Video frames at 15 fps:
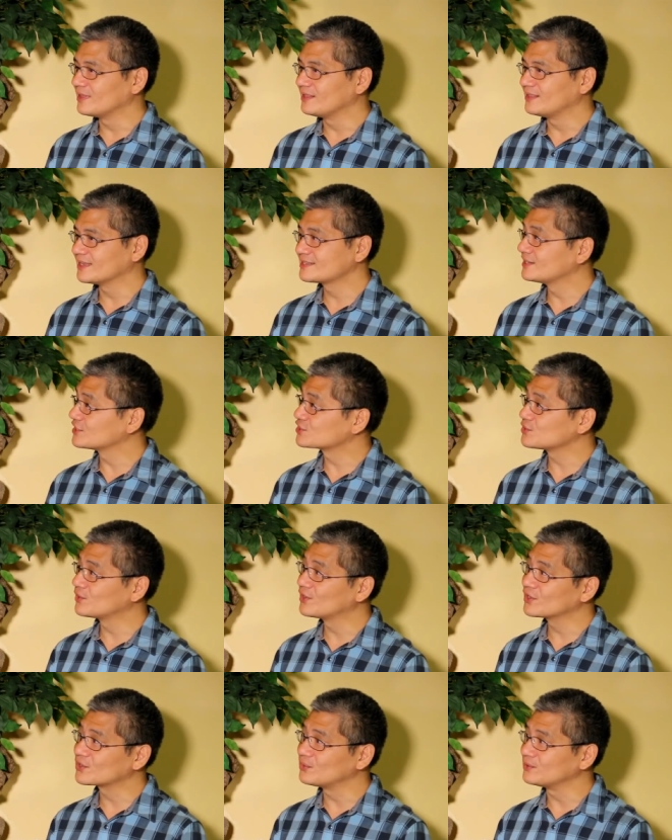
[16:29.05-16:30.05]
that's their
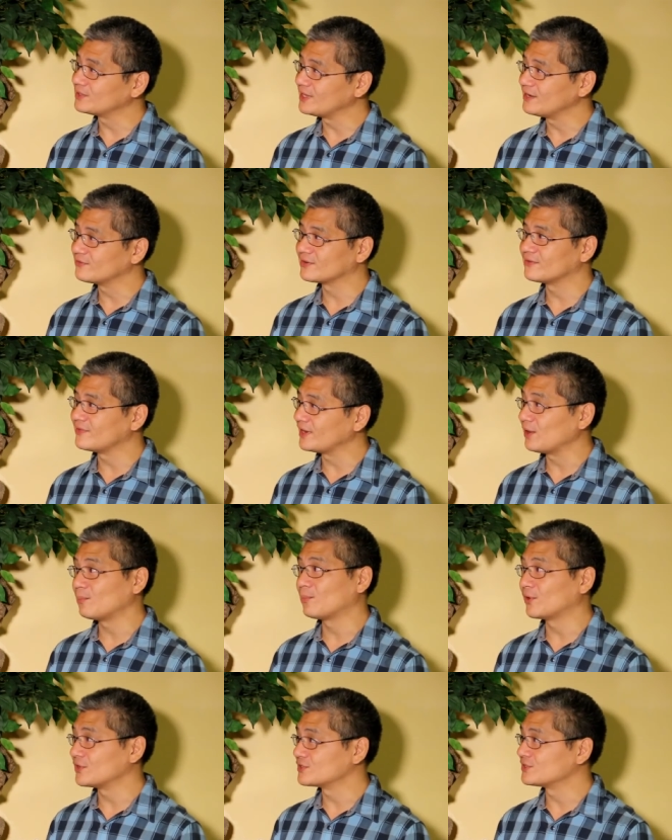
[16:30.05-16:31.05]
sugarcoating mm-hmm. for a very
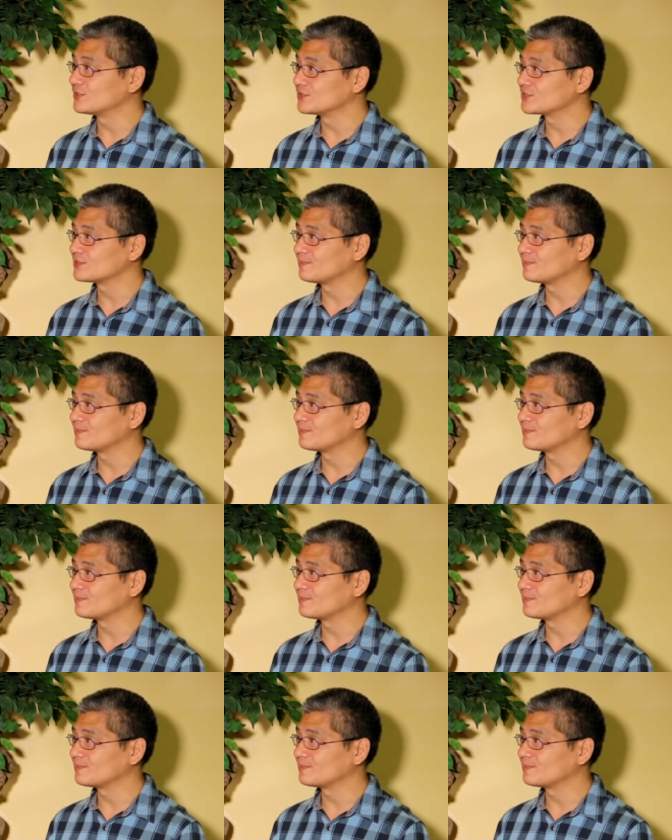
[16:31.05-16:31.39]
poisonous